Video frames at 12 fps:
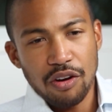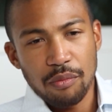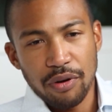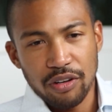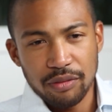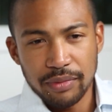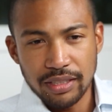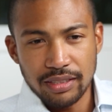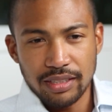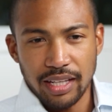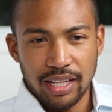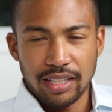burn
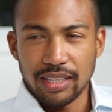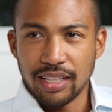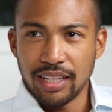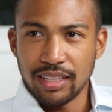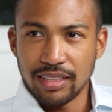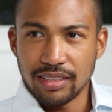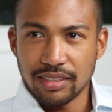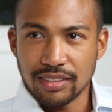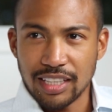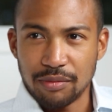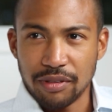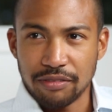him and
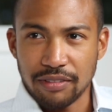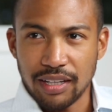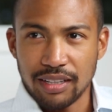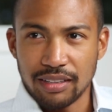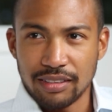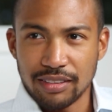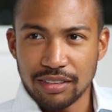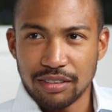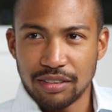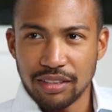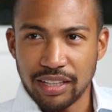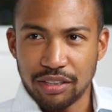set him on fire to
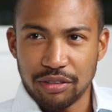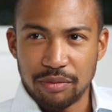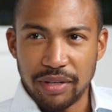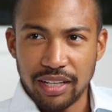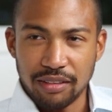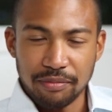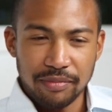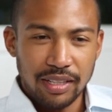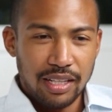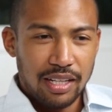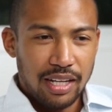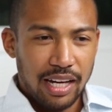like cremate him,
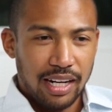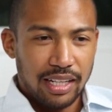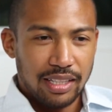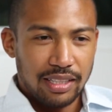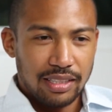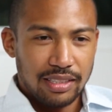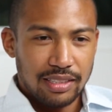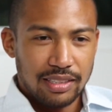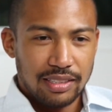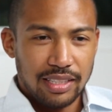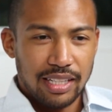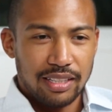and I
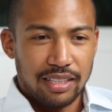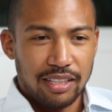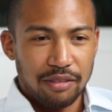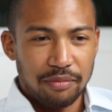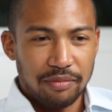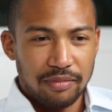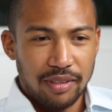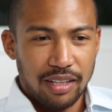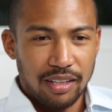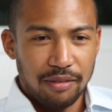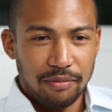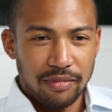say to him
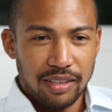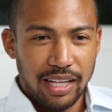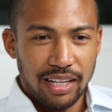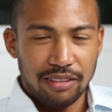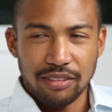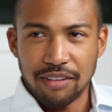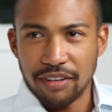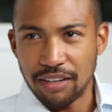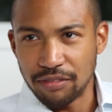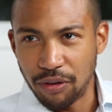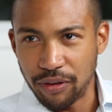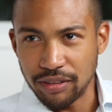that he'll never
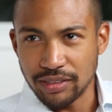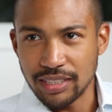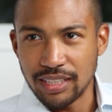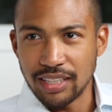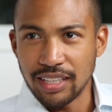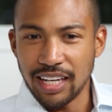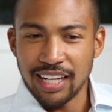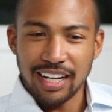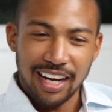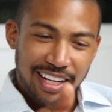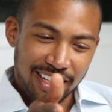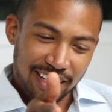have loyalty, and
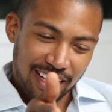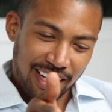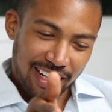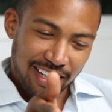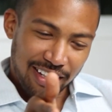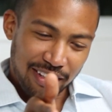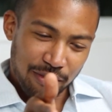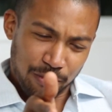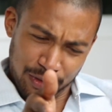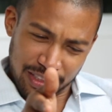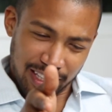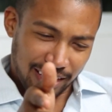I
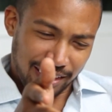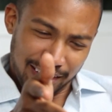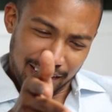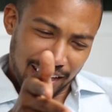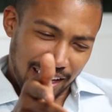was like